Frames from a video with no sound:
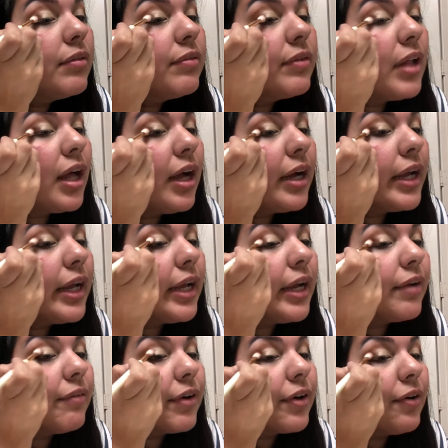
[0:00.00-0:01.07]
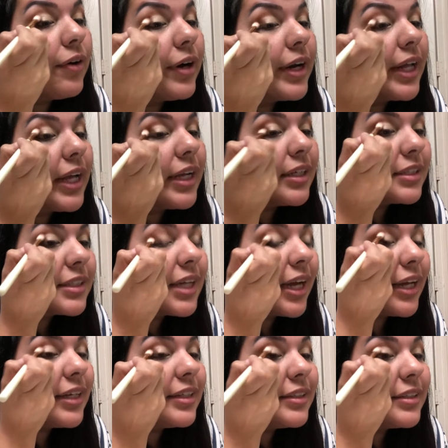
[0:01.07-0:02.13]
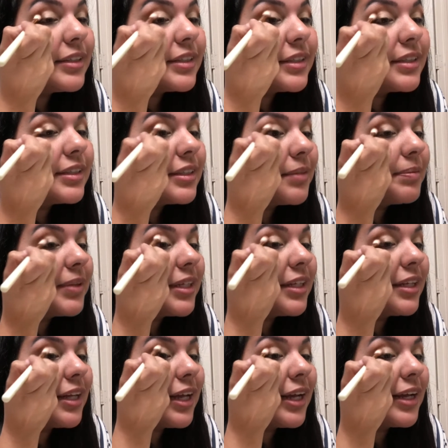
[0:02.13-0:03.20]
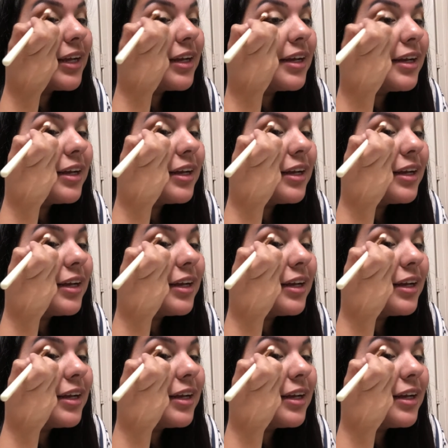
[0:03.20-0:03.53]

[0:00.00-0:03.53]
vlogging and recording is kind of just something like